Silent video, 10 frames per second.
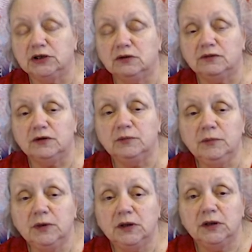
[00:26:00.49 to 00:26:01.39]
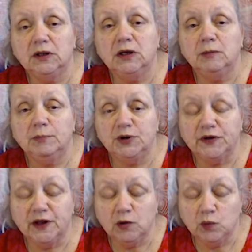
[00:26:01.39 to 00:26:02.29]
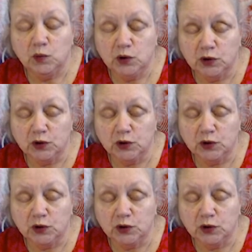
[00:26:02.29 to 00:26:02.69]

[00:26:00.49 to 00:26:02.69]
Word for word: on them, but that work